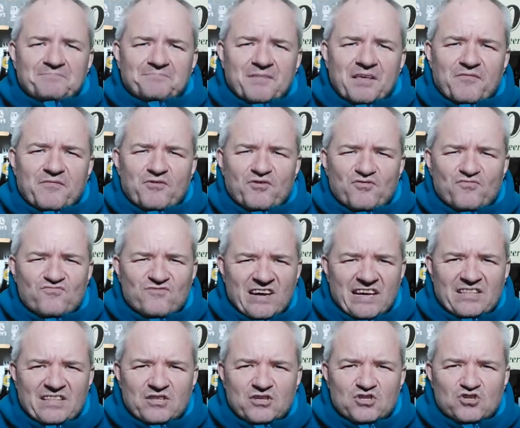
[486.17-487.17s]
if you
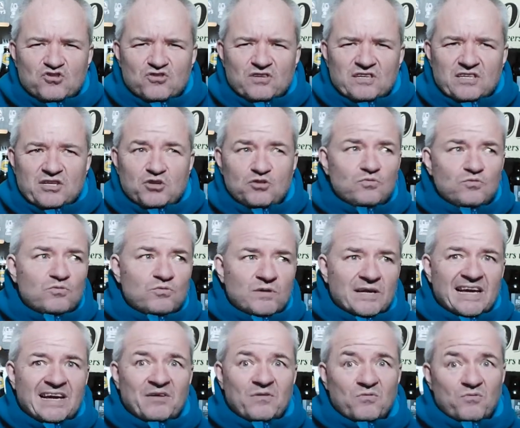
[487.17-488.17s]
ring the tree, you will
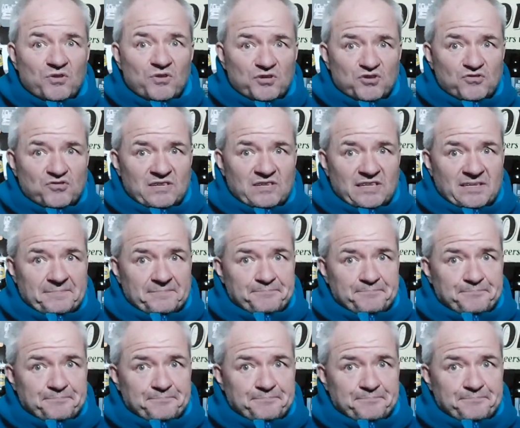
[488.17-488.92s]
kill the tree.